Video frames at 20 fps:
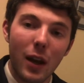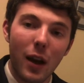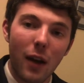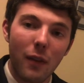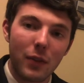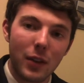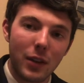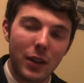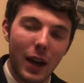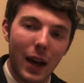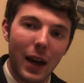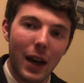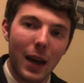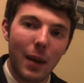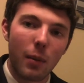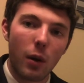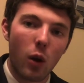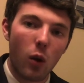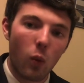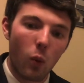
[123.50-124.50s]
of the
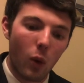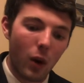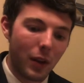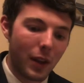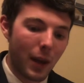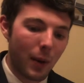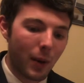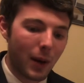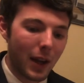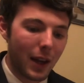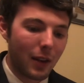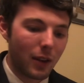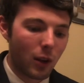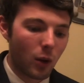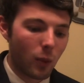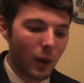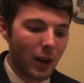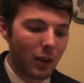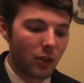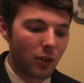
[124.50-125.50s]
time when they were in the
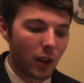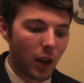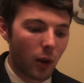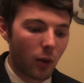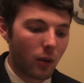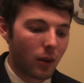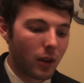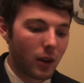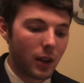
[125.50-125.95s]
red zone.